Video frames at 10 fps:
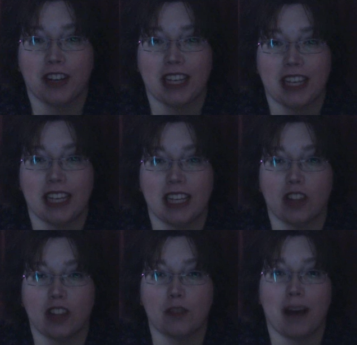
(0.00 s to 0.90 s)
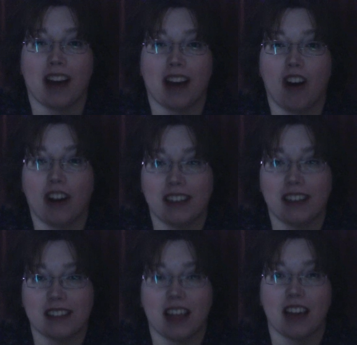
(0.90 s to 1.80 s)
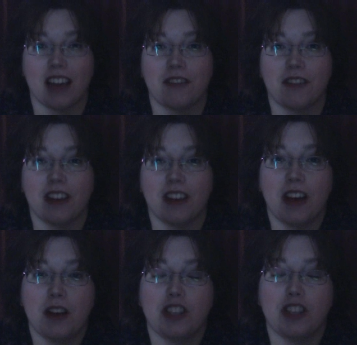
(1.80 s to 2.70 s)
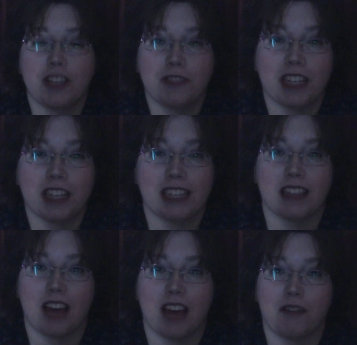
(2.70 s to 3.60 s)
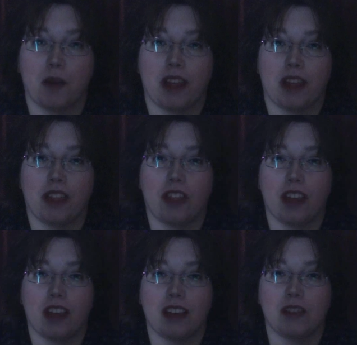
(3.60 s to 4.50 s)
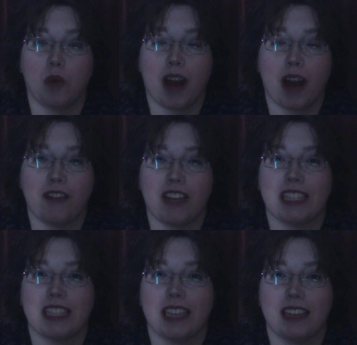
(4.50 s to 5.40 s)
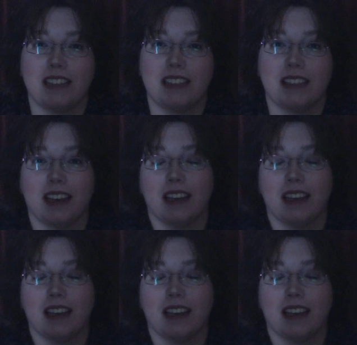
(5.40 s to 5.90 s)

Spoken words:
he looks back on his life, chiefly his life with his wife and his kids.